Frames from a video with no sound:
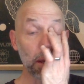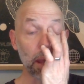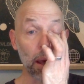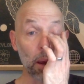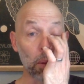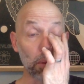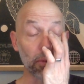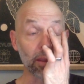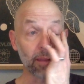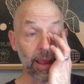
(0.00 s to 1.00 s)
Now,
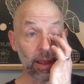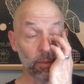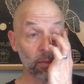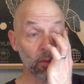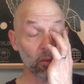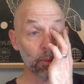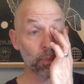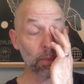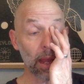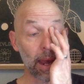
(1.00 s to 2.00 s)
the ATACMS
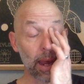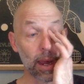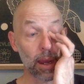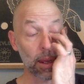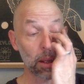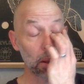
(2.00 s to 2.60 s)
have